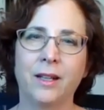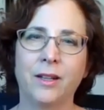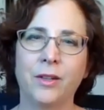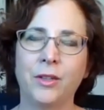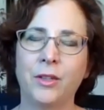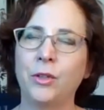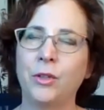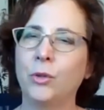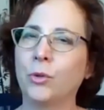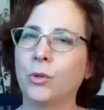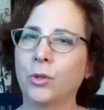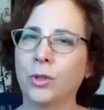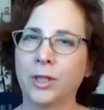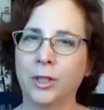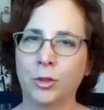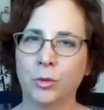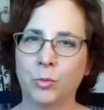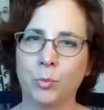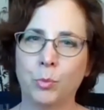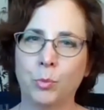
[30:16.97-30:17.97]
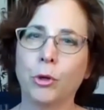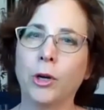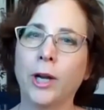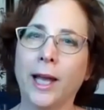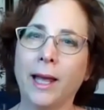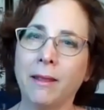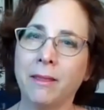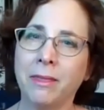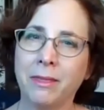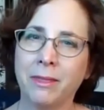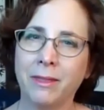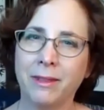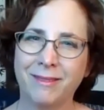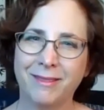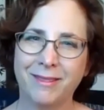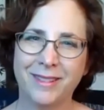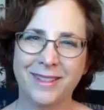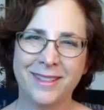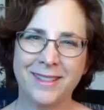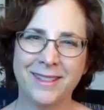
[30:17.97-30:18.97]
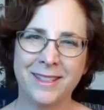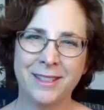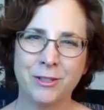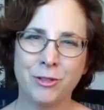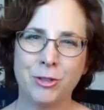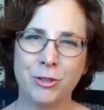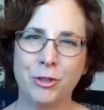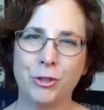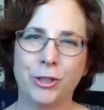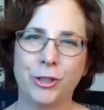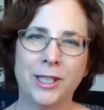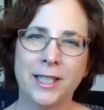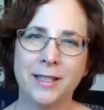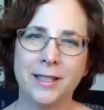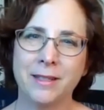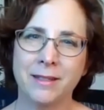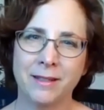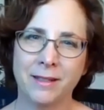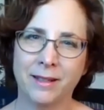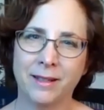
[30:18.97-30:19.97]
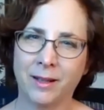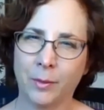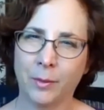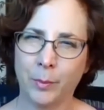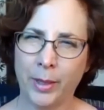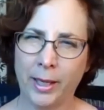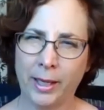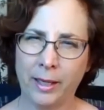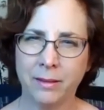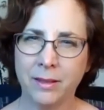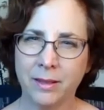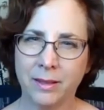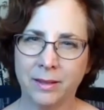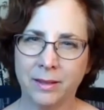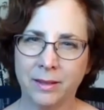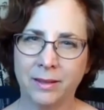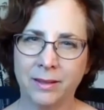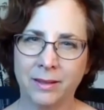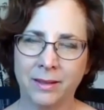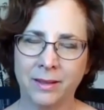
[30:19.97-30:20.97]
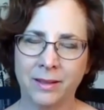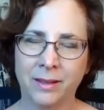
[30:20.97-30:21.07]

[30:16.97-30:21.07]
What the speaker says: your breath is your constant companion.